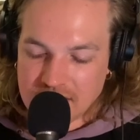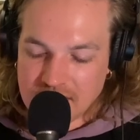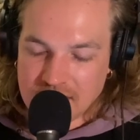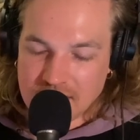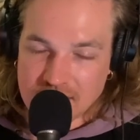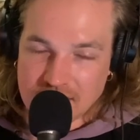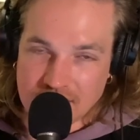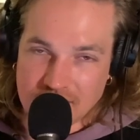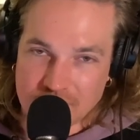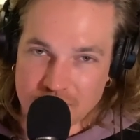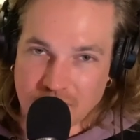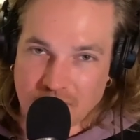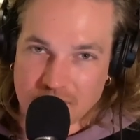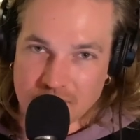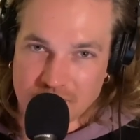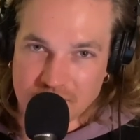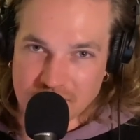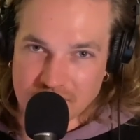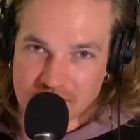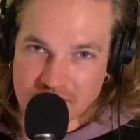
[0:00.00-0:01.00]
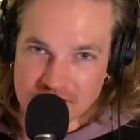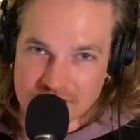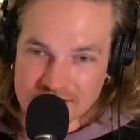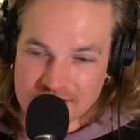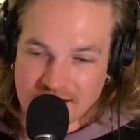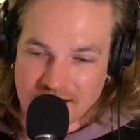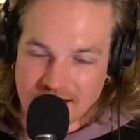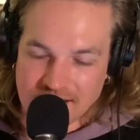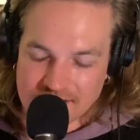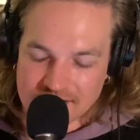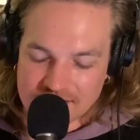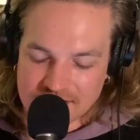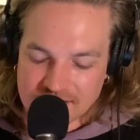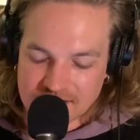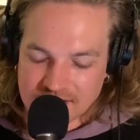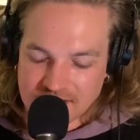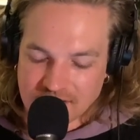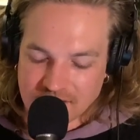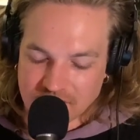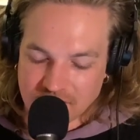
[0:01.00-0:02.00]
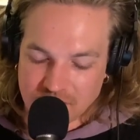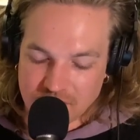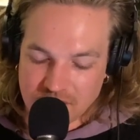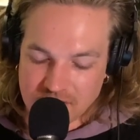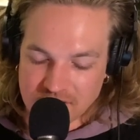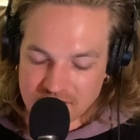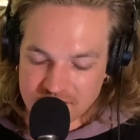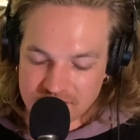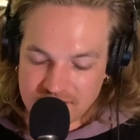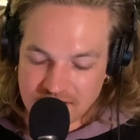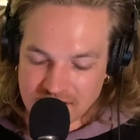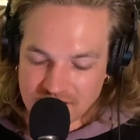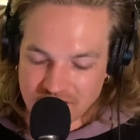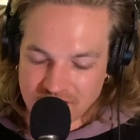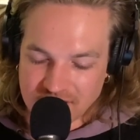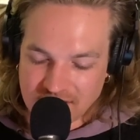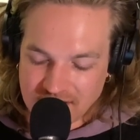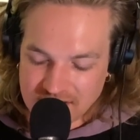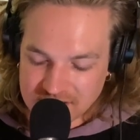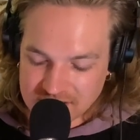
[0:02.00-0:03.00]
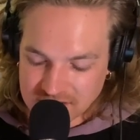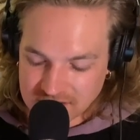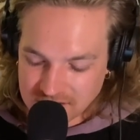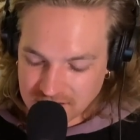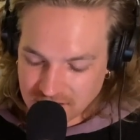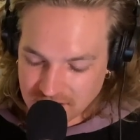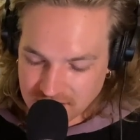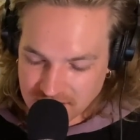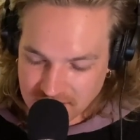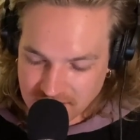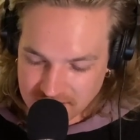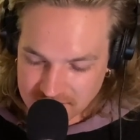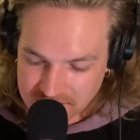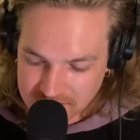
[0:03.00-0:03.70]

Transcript: these popular sites have a bit of degradation going on.